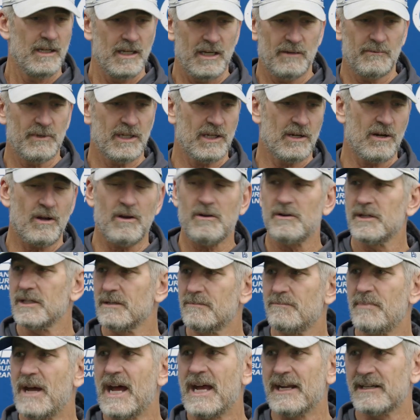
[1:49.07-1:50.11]
and we can always
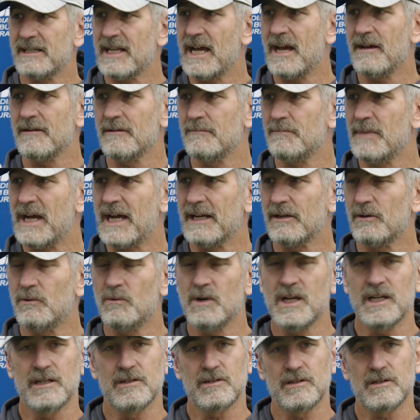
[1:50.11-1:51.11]
back down and back away.